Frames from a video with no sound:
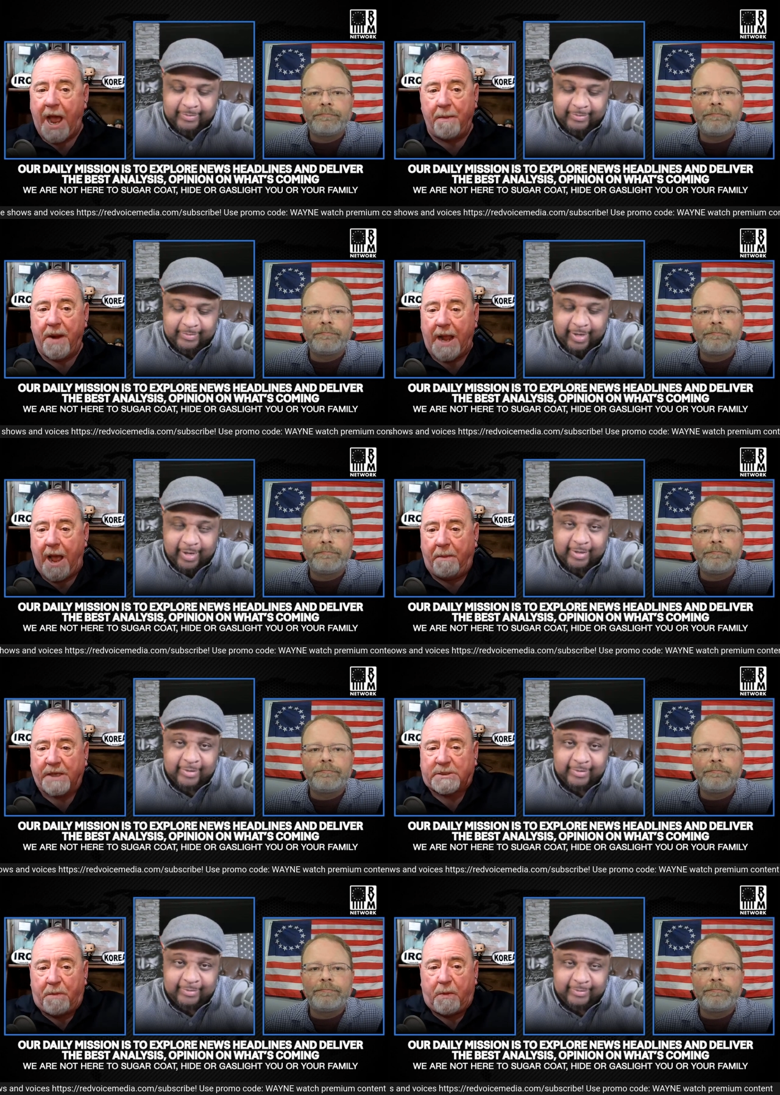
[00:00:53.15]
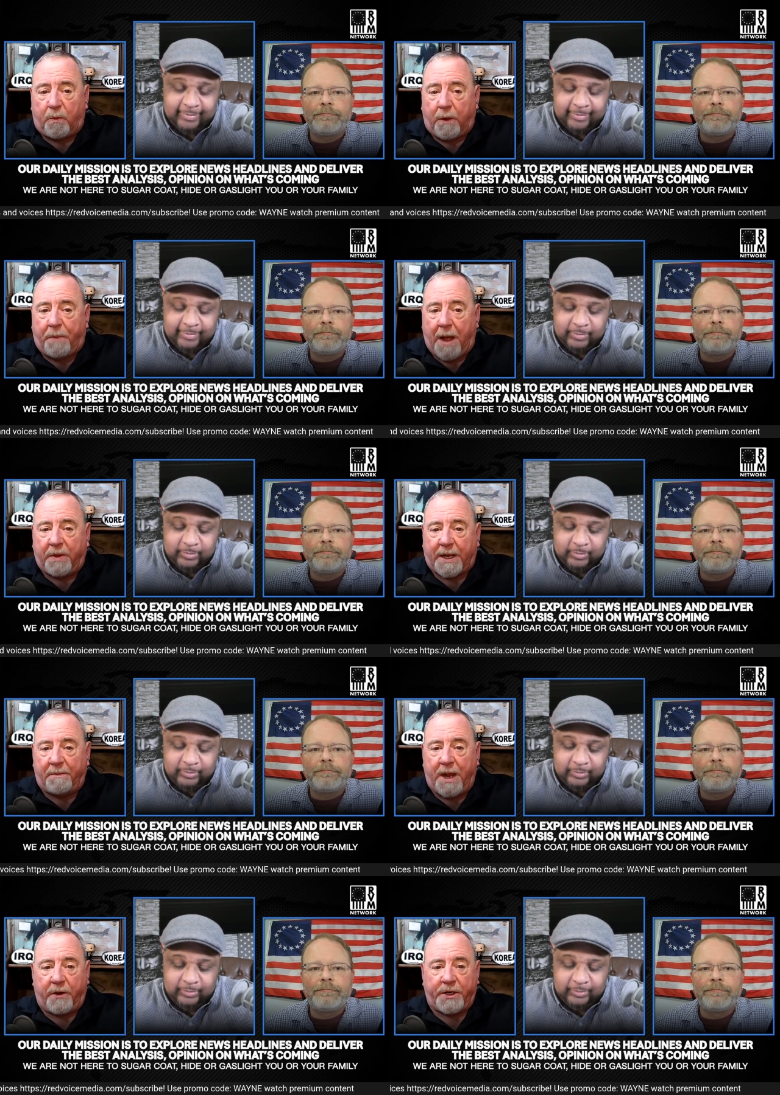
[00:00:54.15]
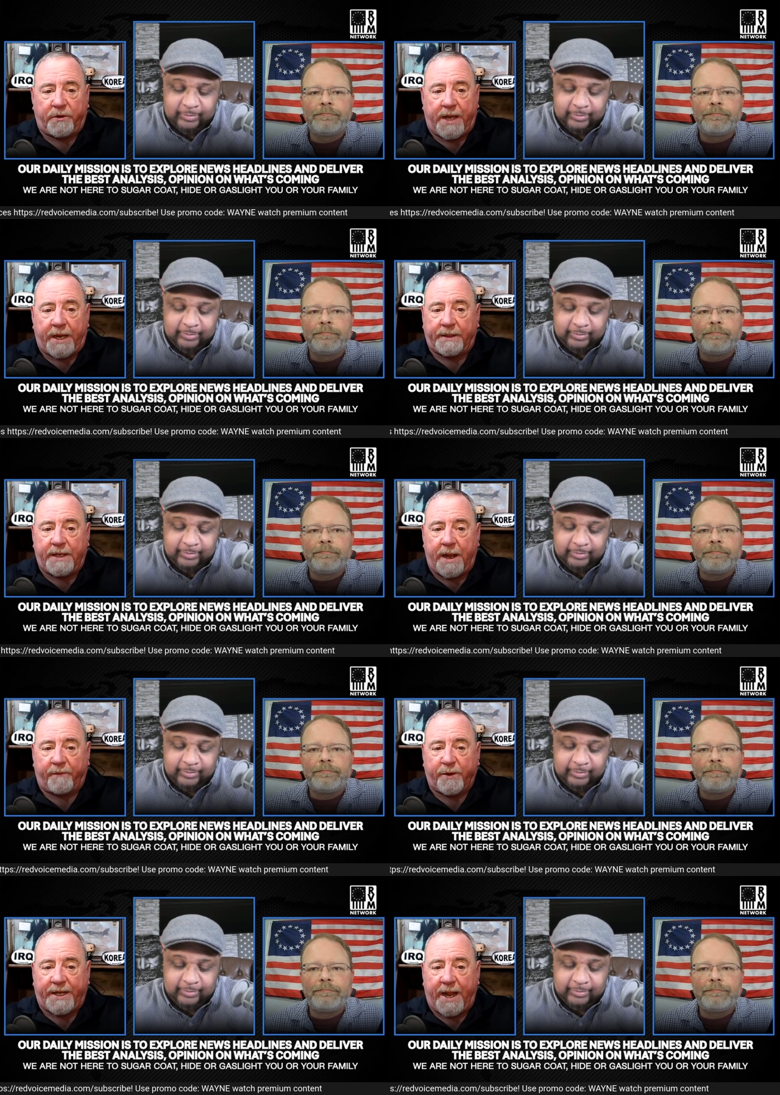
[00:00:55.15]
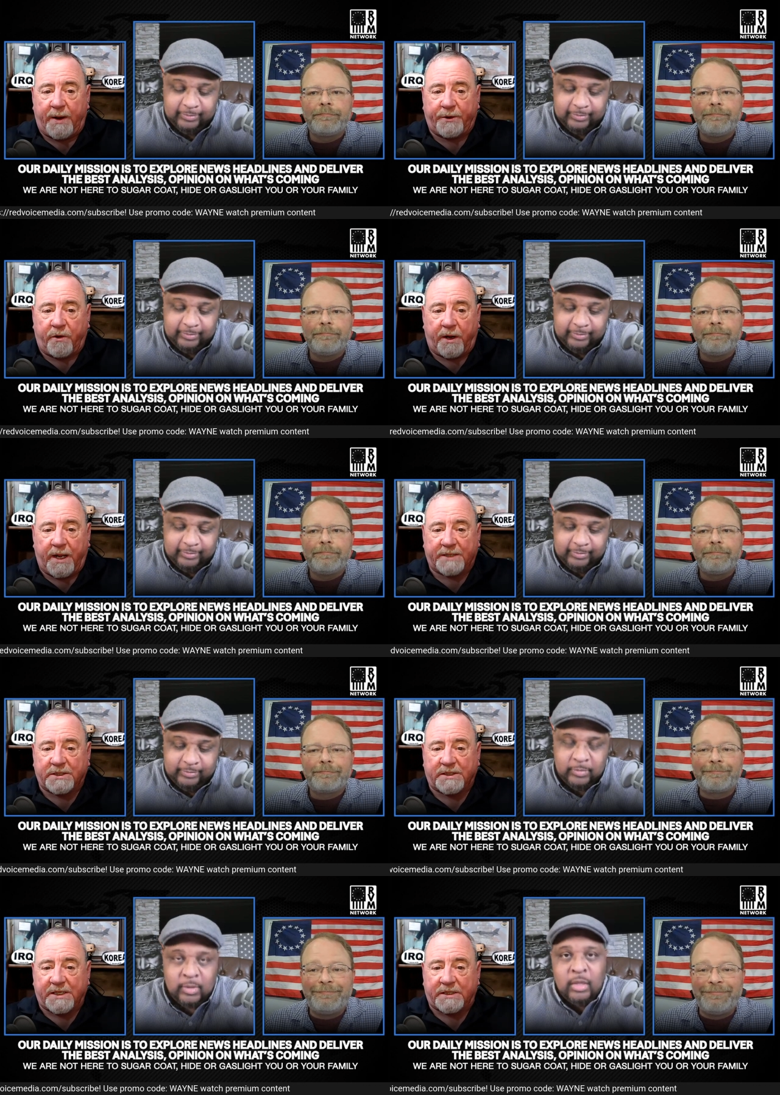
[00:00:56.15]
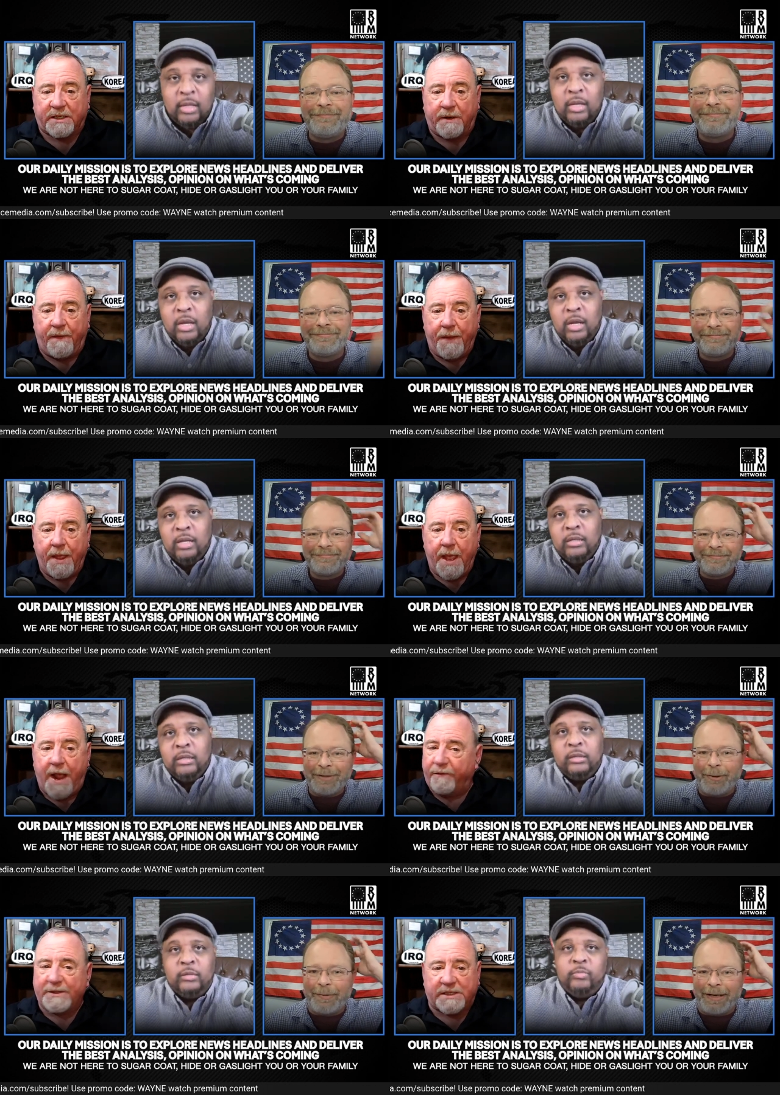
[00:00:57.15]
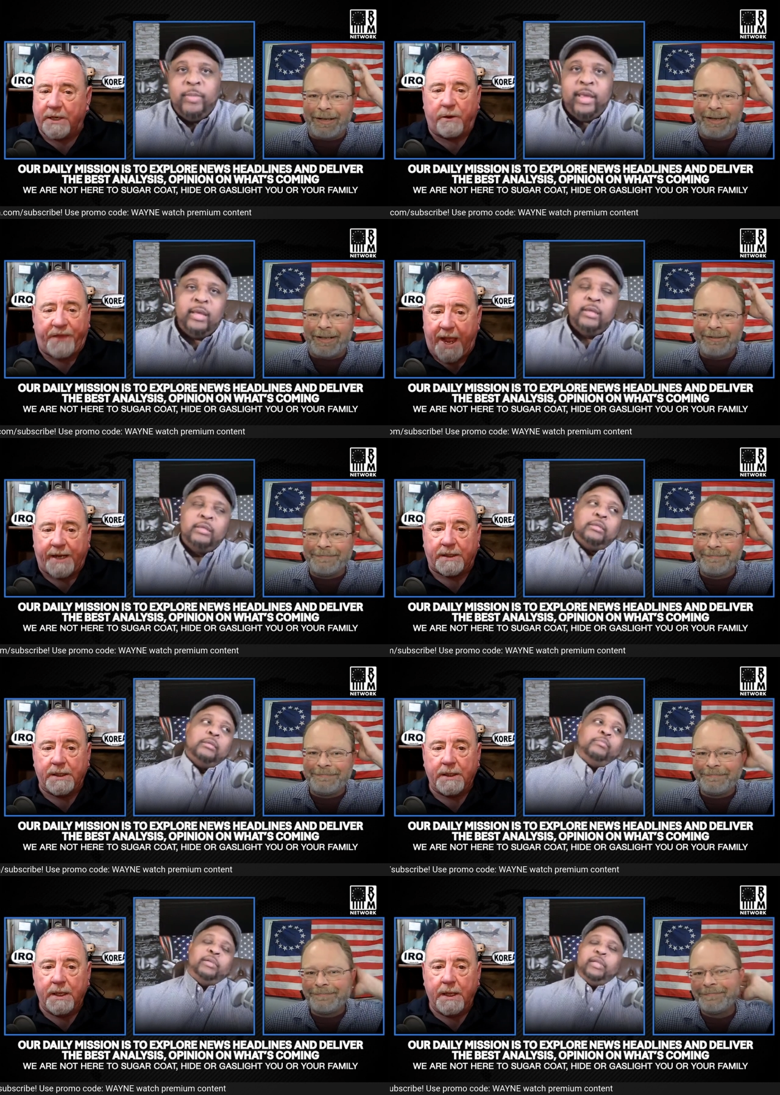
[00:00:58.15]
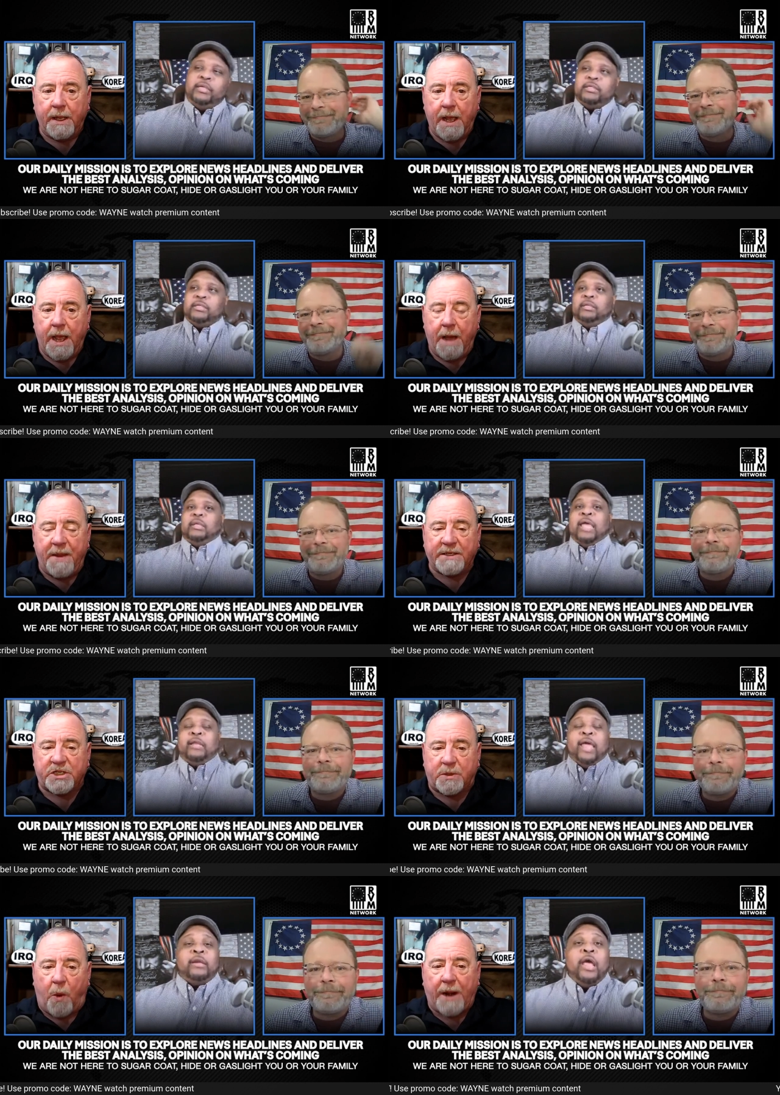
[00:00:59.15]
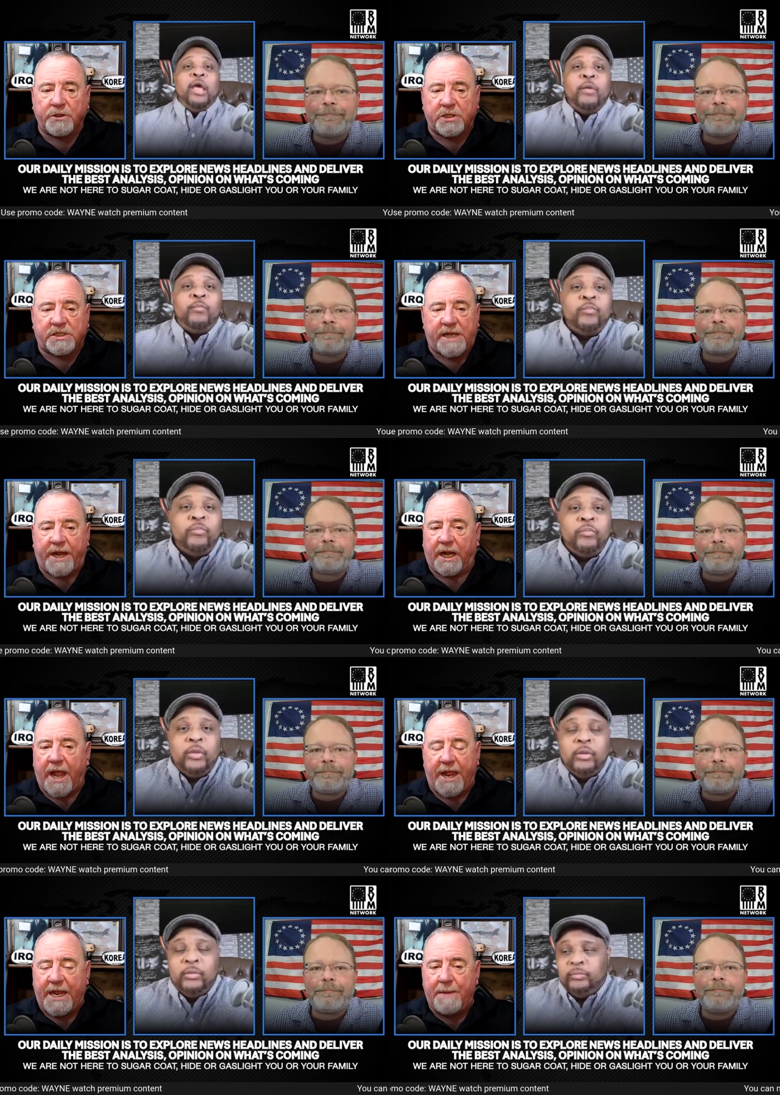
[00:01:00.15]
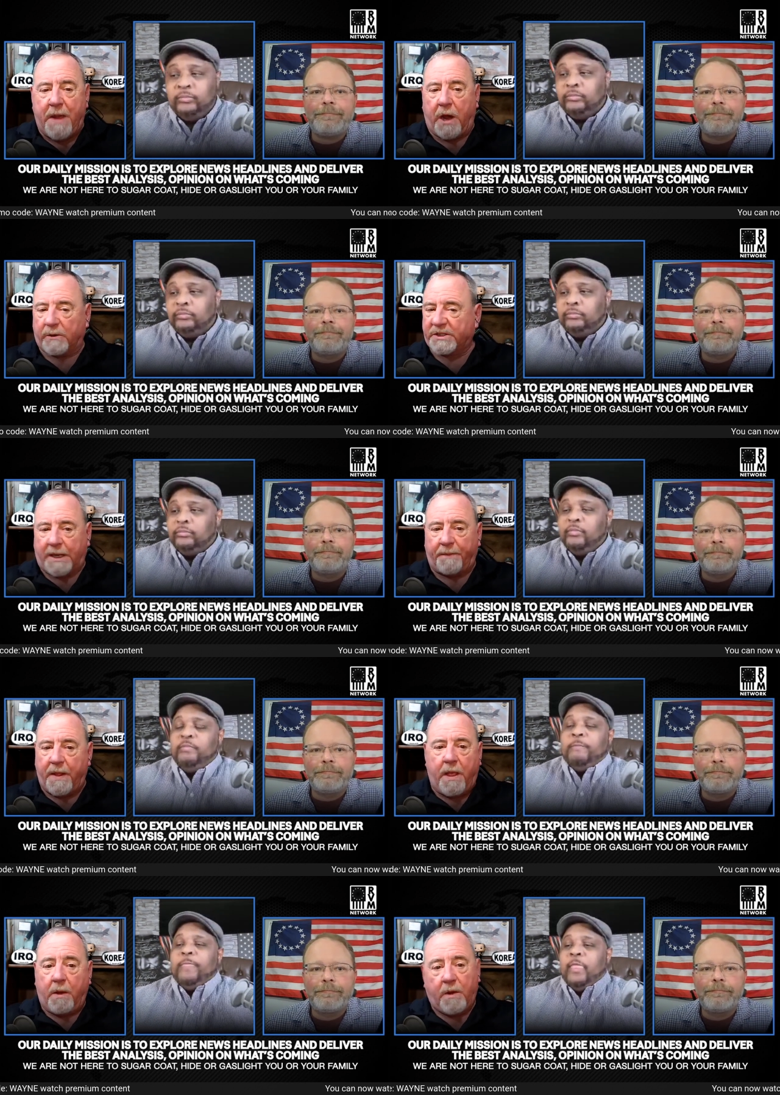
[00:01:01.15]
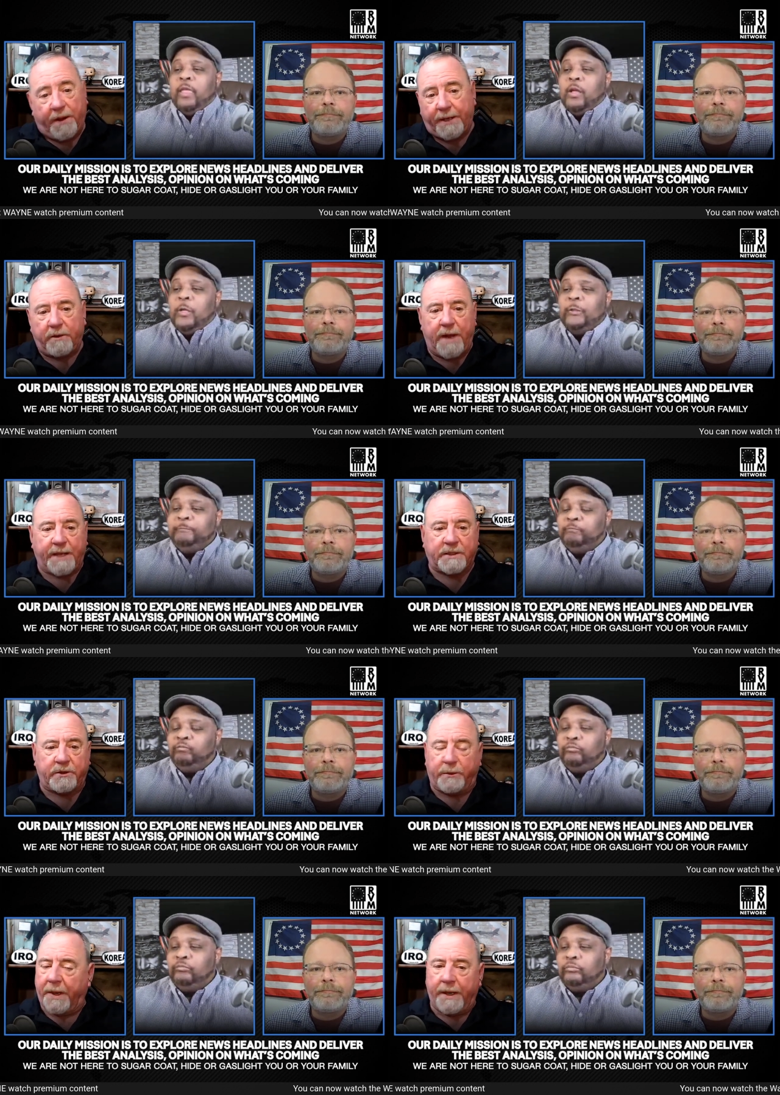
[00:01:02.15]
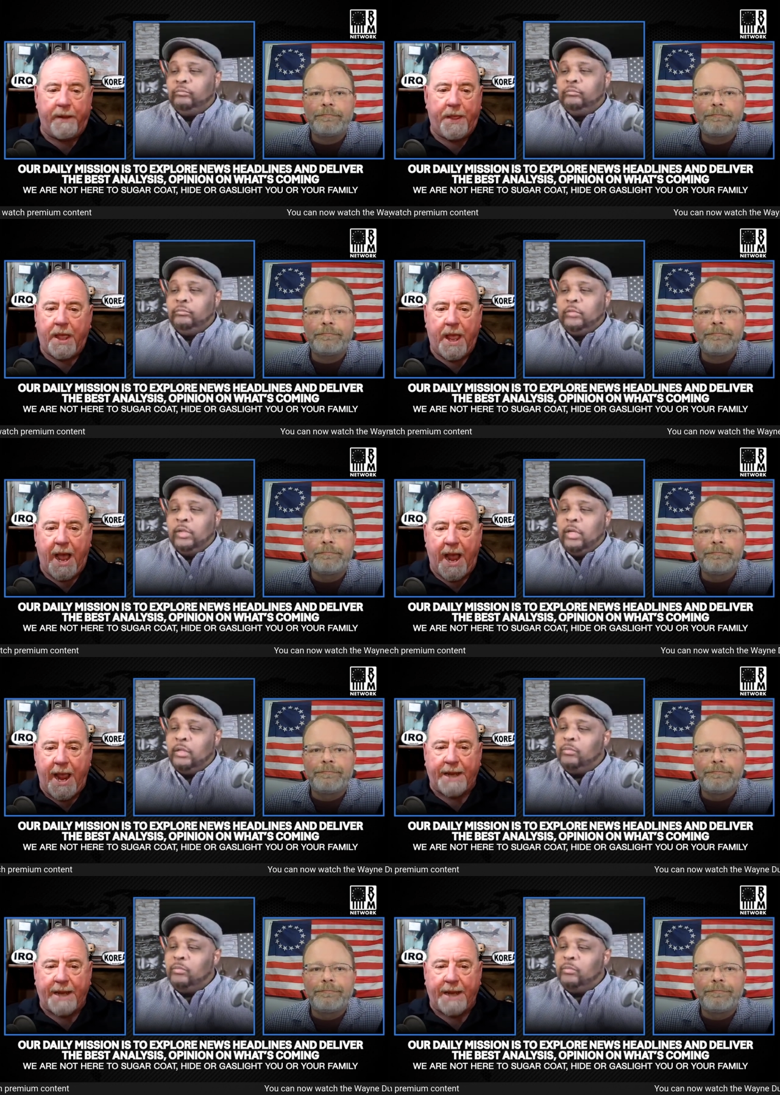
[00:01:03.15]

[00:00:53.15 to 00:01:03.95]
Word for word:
Speaker 1: mean, how many how much Republican mail do you get every day during election season? Oh every my god. Day
Speaker 2: please. I mean, and, and,
Speaker 1: why don't you send an email or something? Well, they do that too, but yeah. I